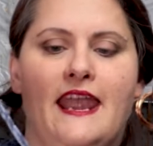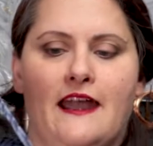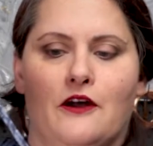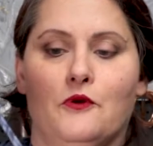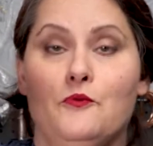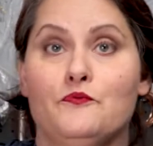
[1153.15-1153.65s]

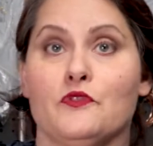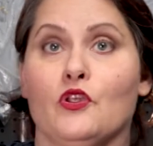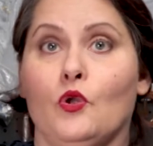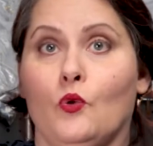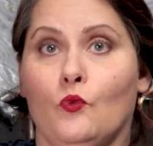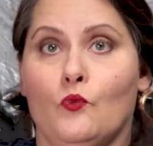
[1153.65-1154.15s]
Now,
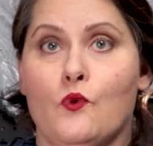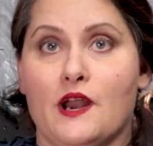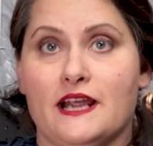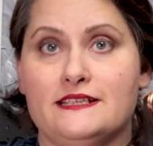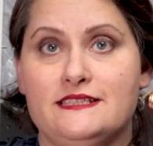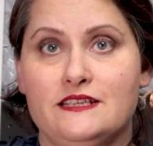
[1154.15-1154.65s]
what
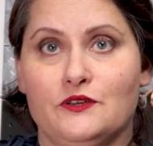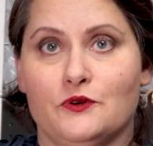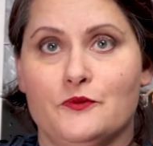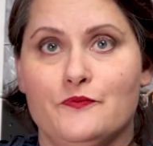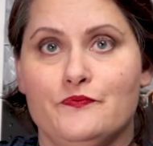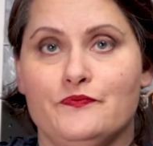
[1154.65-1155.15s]
I
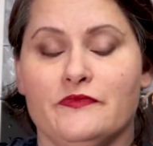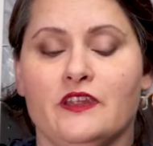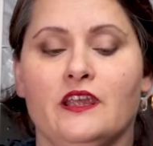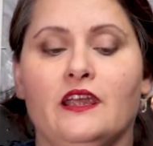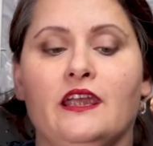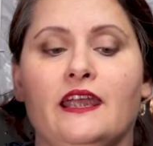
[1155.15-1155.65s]
do
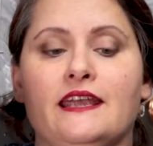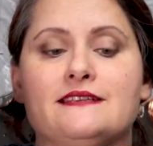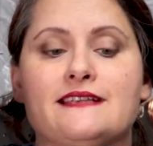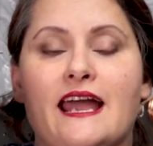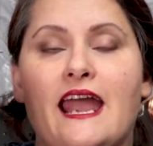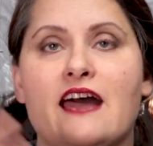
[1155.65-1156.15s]

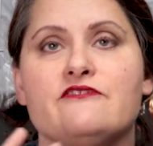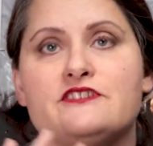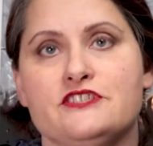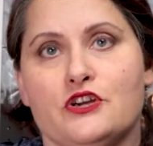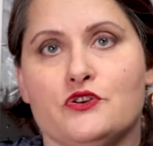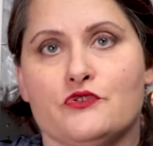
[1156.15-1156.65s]
is I have
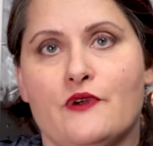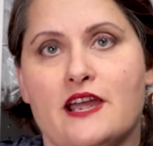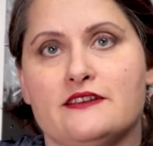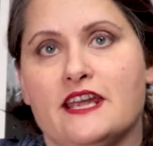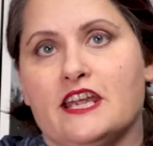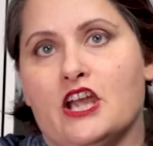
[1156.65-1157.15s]
to turn
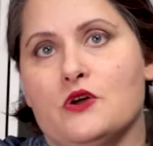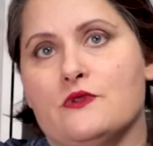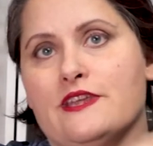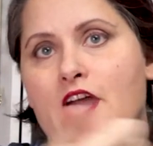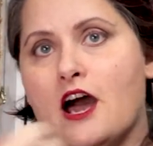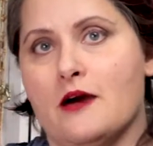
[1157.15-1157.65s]
around and go
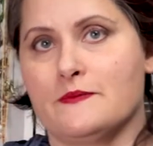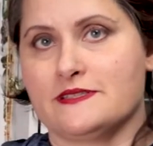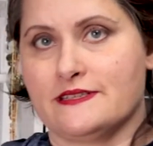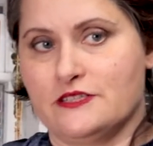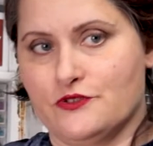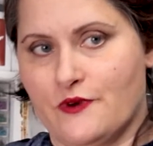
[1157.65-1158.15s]
the opposite